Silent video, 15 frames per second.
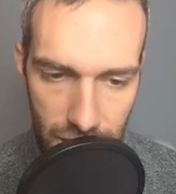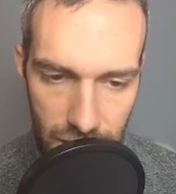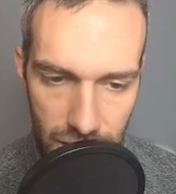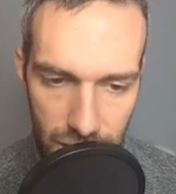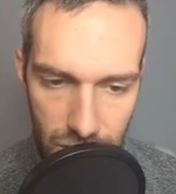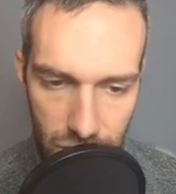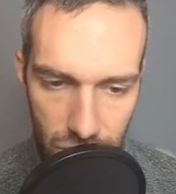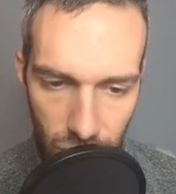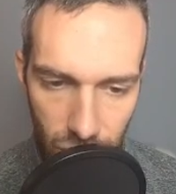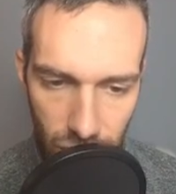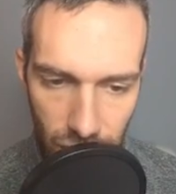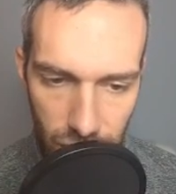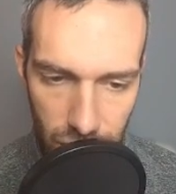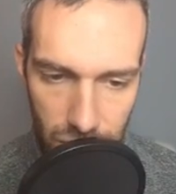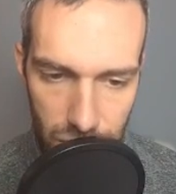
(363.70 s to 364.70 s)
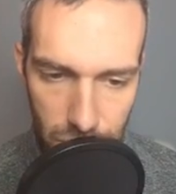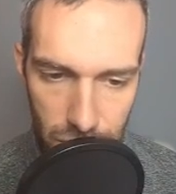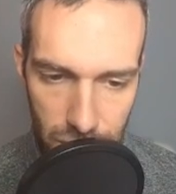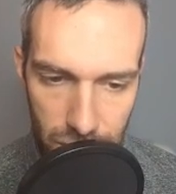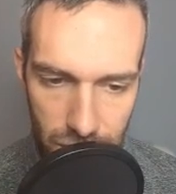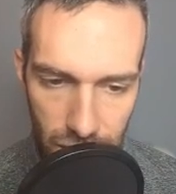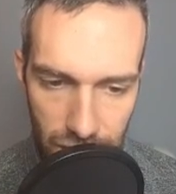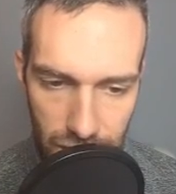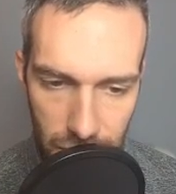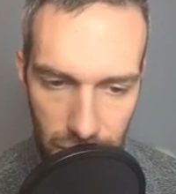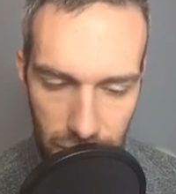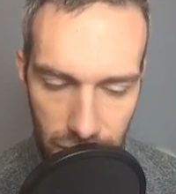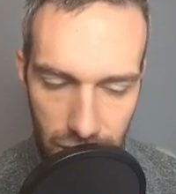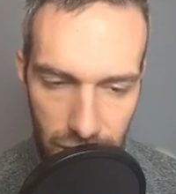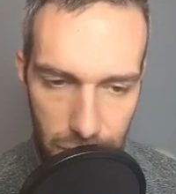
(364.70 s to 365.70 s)
So I'll take them
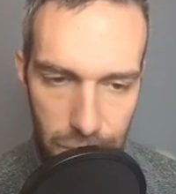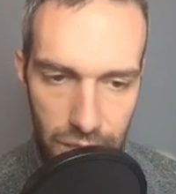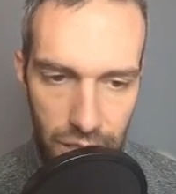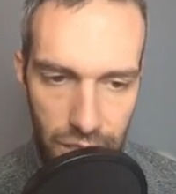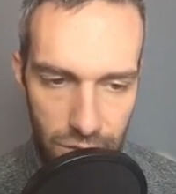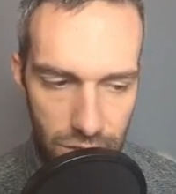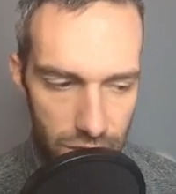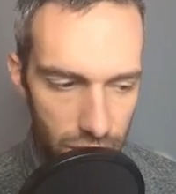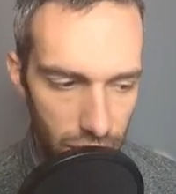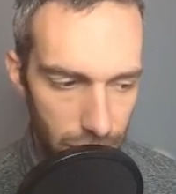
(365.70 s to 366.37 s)
out here, but they just top